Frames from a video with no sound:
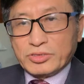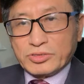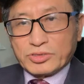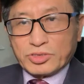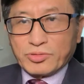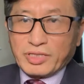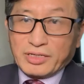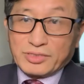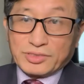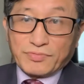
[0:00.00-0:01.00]
So
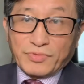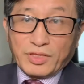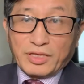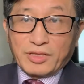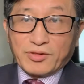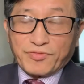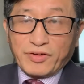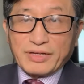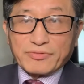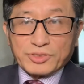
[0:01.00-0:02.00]
that is either
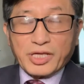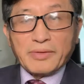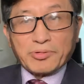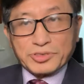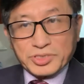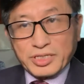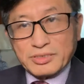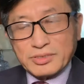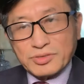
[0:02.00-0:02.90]
5 or 10%.